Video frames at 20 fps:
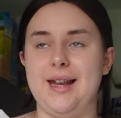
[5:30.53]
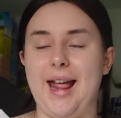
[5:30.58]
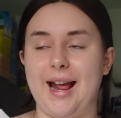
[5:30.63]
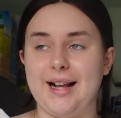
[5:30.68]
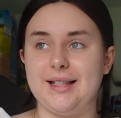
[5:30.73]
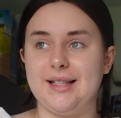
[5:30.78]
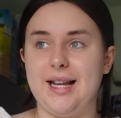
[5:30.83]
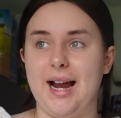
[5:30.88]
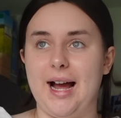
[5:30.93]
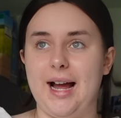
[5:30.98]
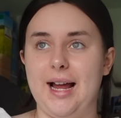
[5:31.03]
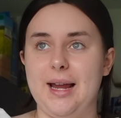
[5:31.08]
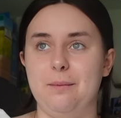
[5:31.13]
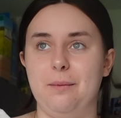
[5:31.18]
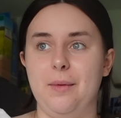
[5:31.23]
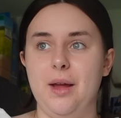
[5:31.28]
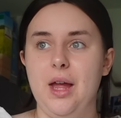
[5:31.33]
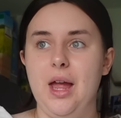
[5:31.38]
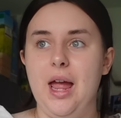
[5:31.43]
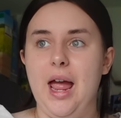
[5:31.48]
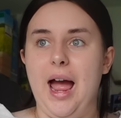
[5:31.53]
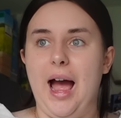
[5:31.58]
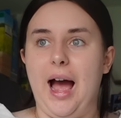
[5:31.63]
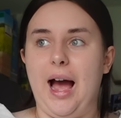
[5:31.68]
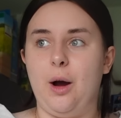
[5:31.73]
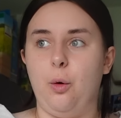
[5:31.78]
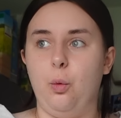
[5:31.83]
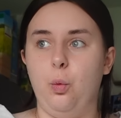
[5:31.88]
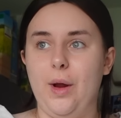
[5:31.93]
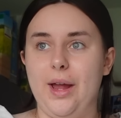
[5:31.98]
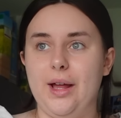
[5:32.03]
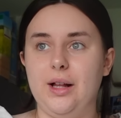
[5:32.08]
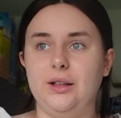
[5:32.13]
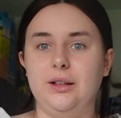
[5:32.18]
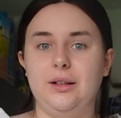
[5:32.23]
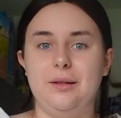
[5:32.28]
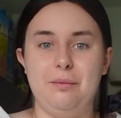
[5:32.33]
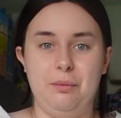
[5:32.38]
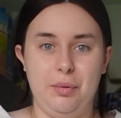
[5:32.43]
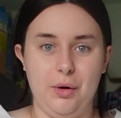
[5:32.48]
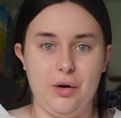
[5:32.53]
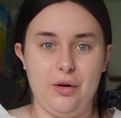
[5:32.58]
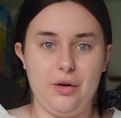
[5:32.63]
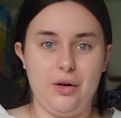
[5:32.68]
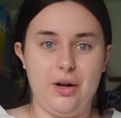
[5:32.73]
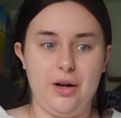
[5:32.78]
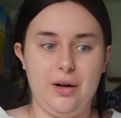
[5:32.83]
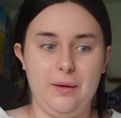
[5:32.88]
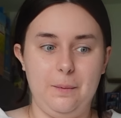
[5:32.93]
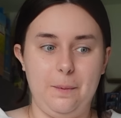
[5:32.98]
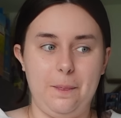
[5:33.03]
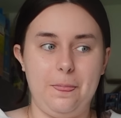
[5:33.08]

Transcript: next time I will book,